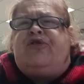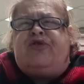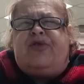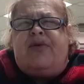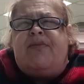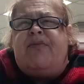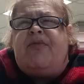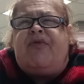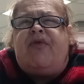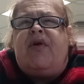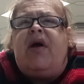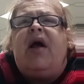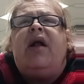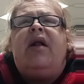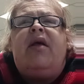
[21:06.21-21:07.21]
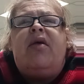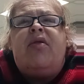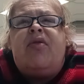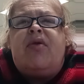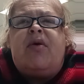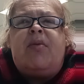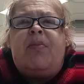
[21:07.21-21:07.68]
dream for
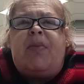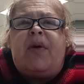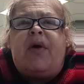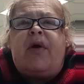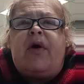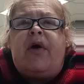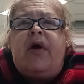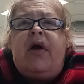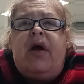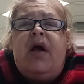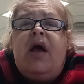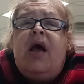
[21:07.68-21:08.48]
anything bigger.